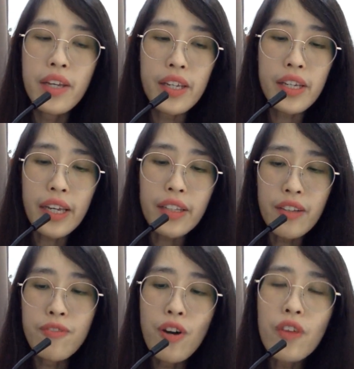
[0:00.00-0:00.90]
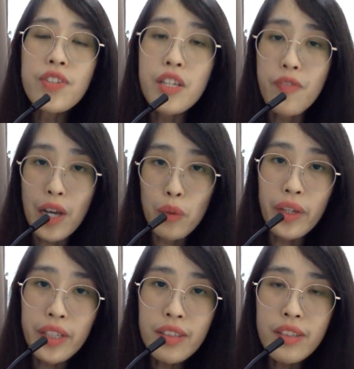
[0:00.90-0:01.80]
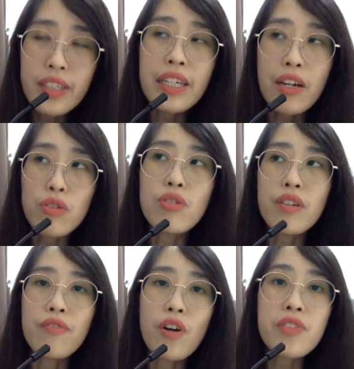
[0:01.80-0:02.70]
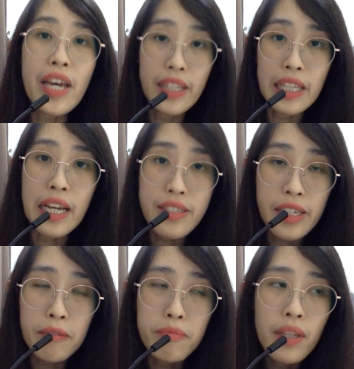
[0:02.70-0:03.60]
It can involve evaluating. It can also involve analyzing.